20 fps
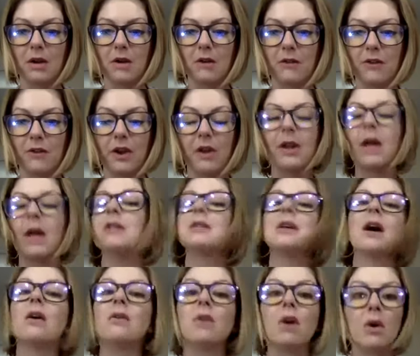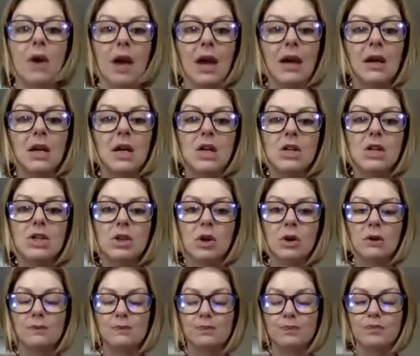feel let down. Okay.
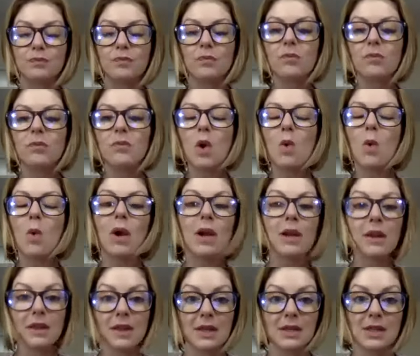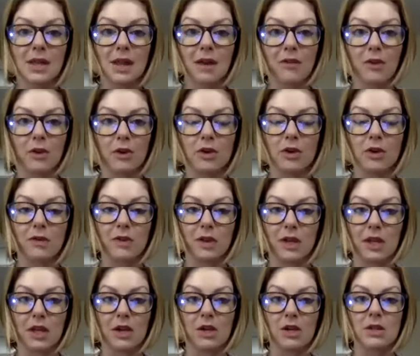So one of the things that I've learned over the
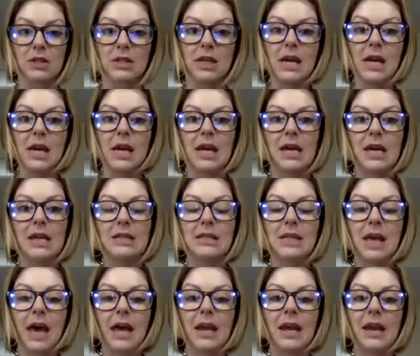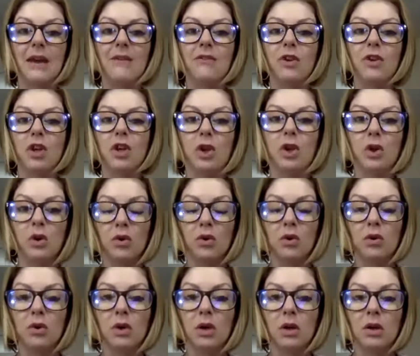years is that
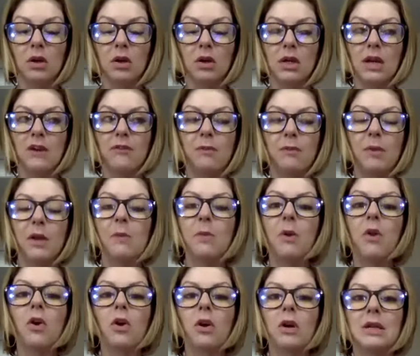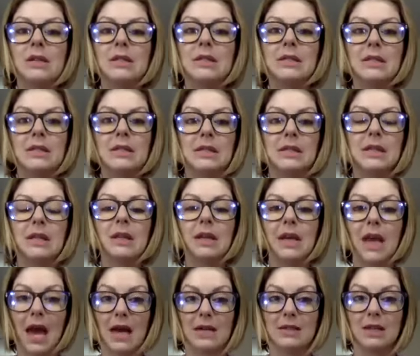if people are consistently
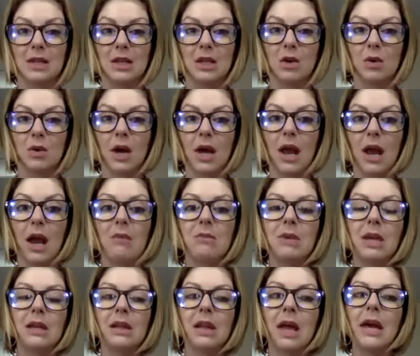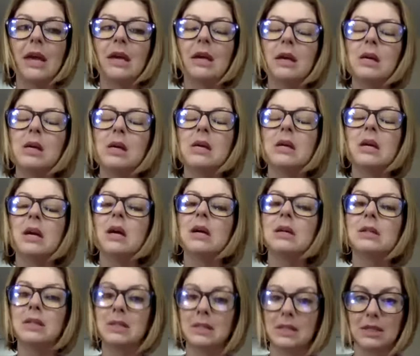asking you, and I mean like
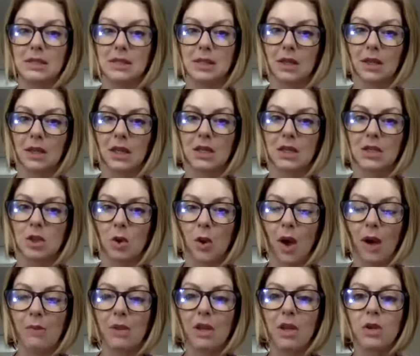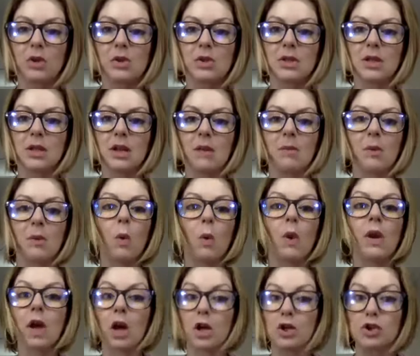consistently, so I'm going to use the number
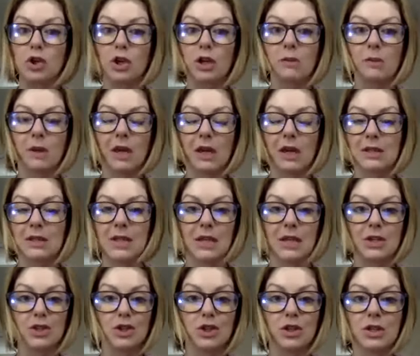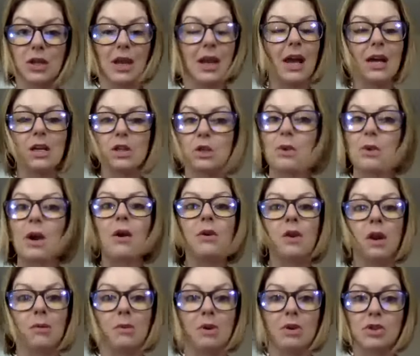100 because that's just a nice round
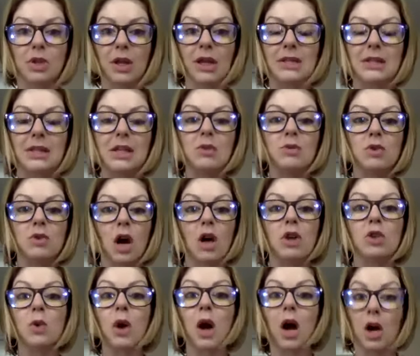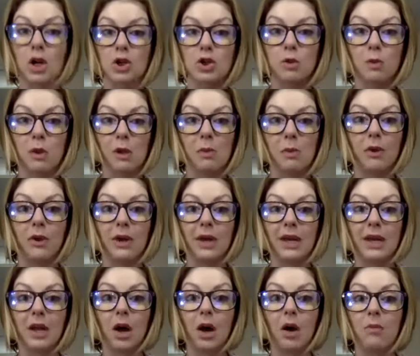number. So let's say you talk to 100 people
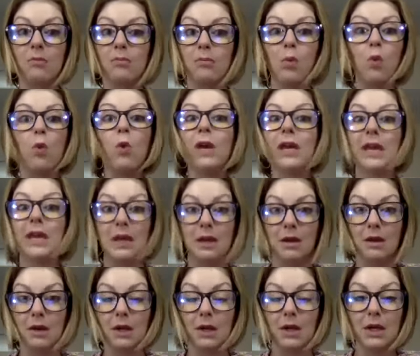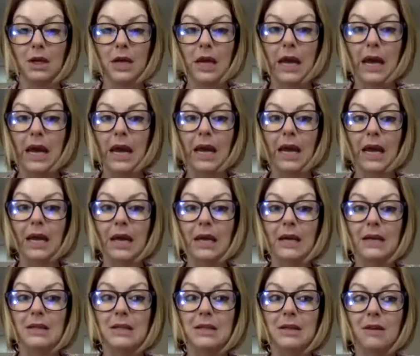in a week
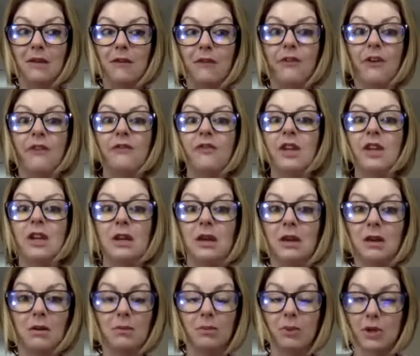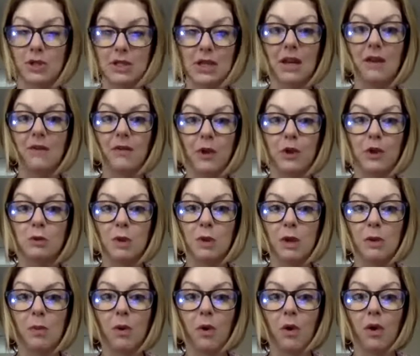and 50% of those
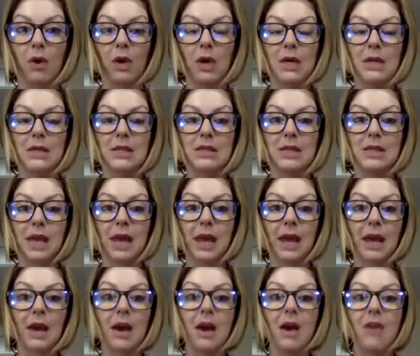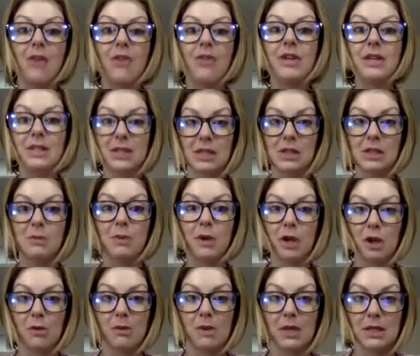people say, this is a
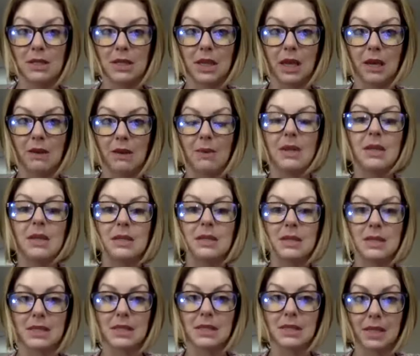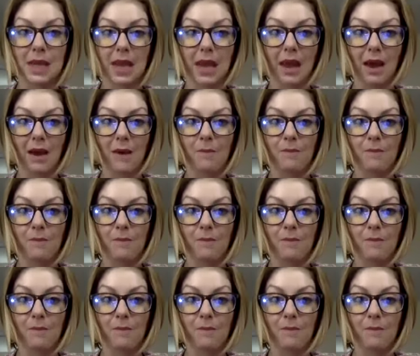pyramid scheme, this is a scam.